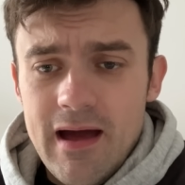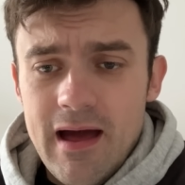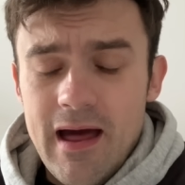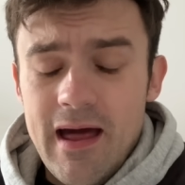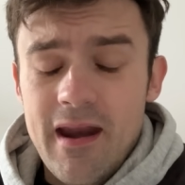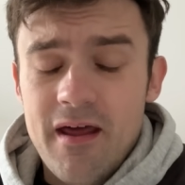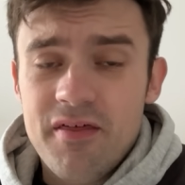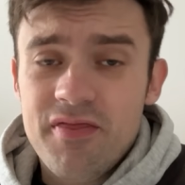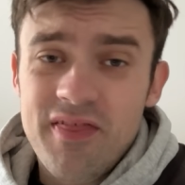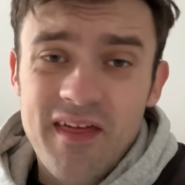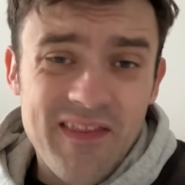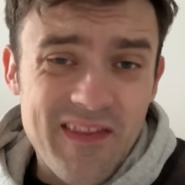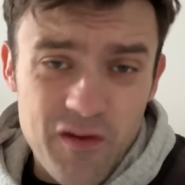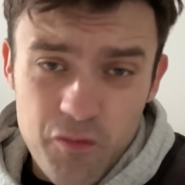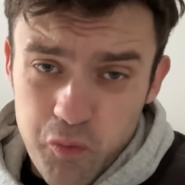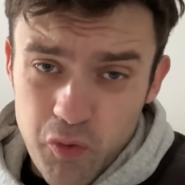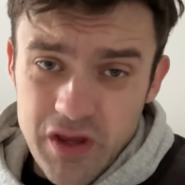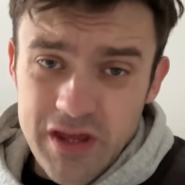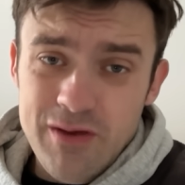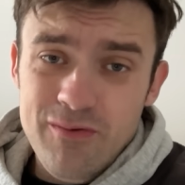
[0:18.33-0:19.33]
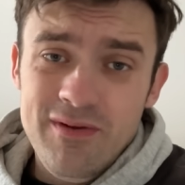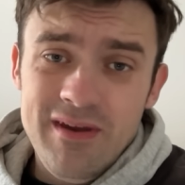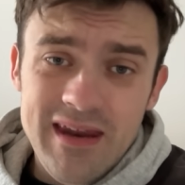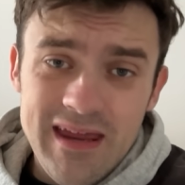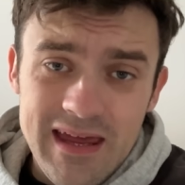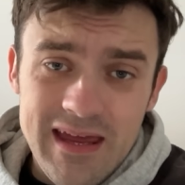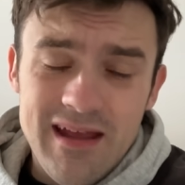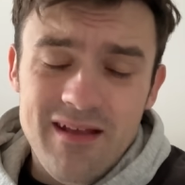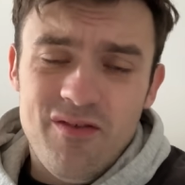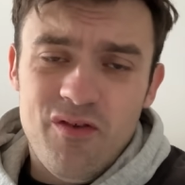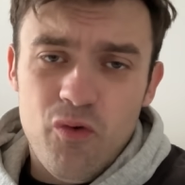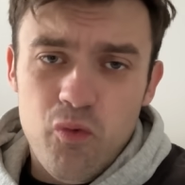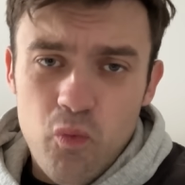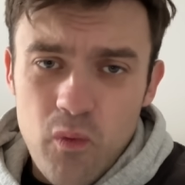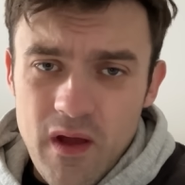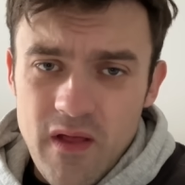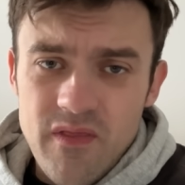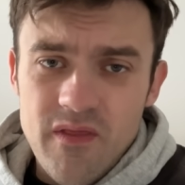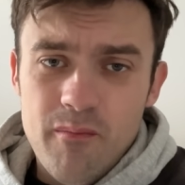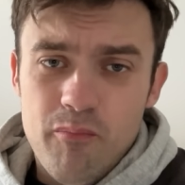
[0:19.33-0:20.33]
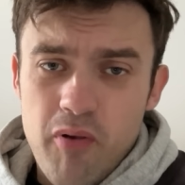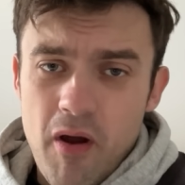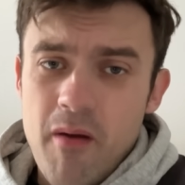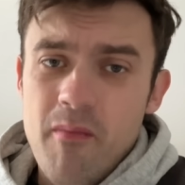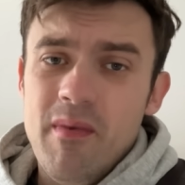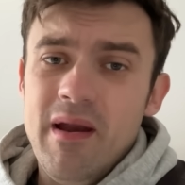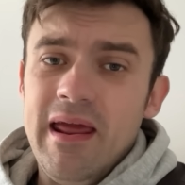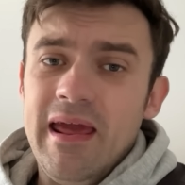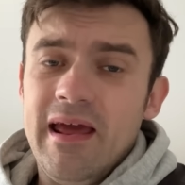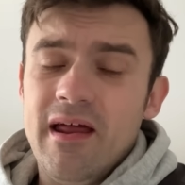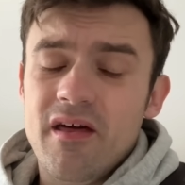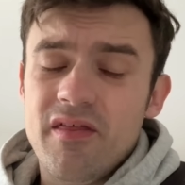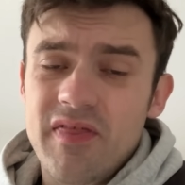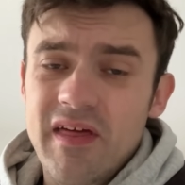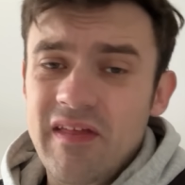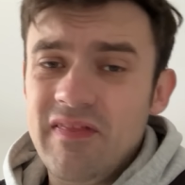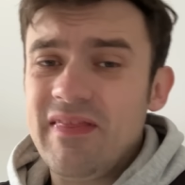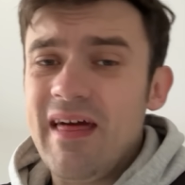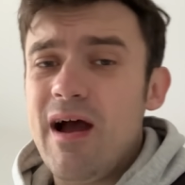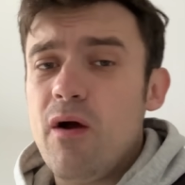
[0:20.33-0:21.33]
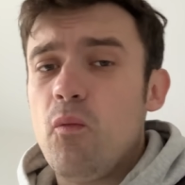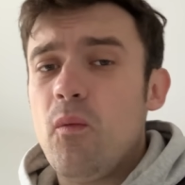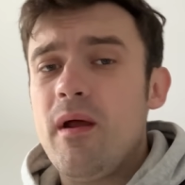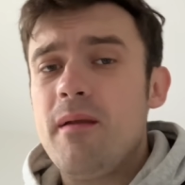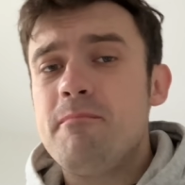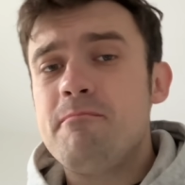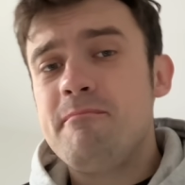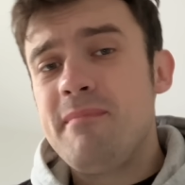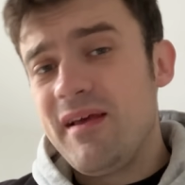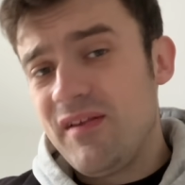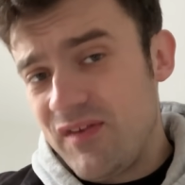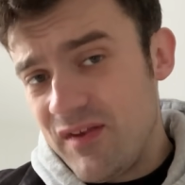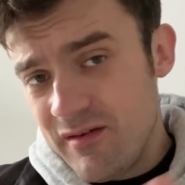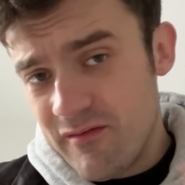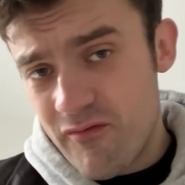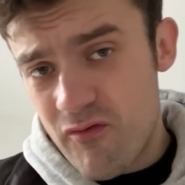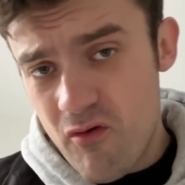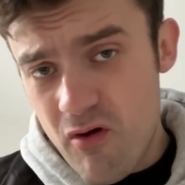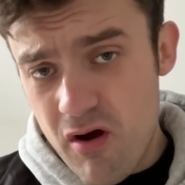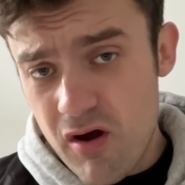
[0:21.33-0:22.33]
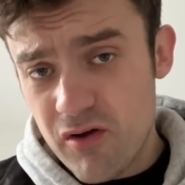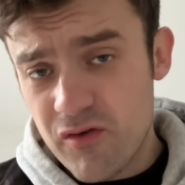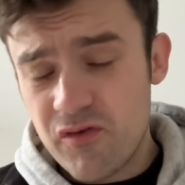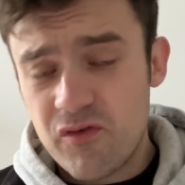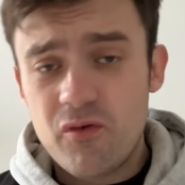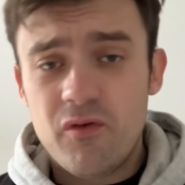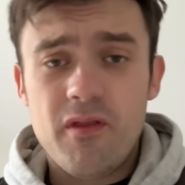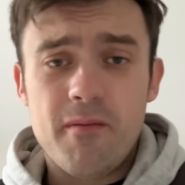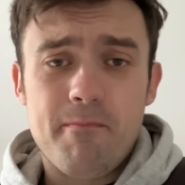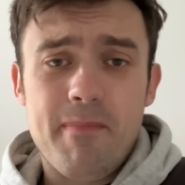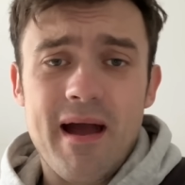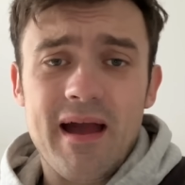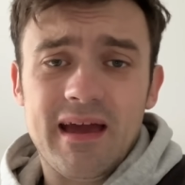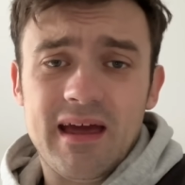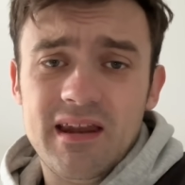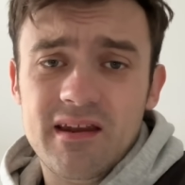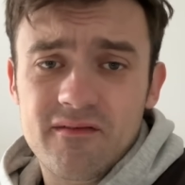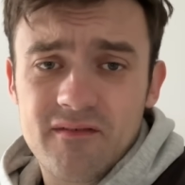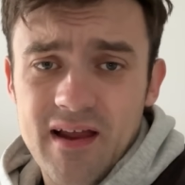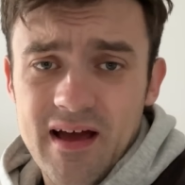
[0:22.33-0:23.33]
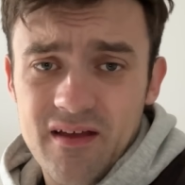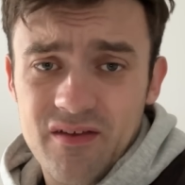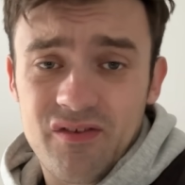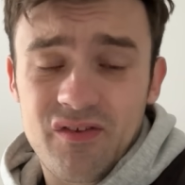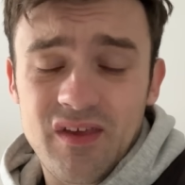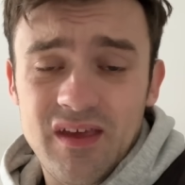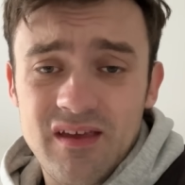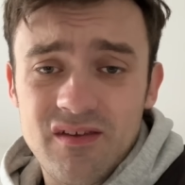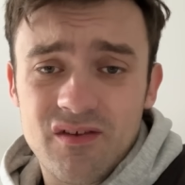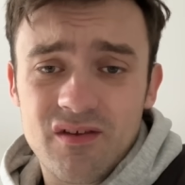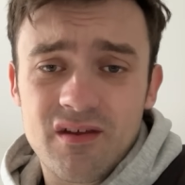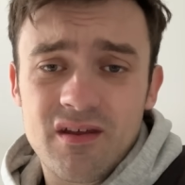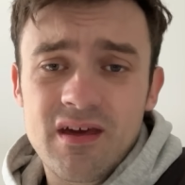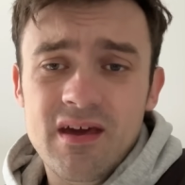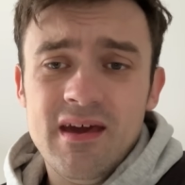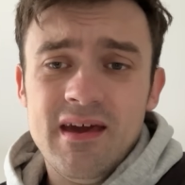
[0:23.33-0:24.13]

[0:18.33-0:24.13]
And I think that's what you need to win the Premier League. And I think that went missing for Arsenal at the back end of last season.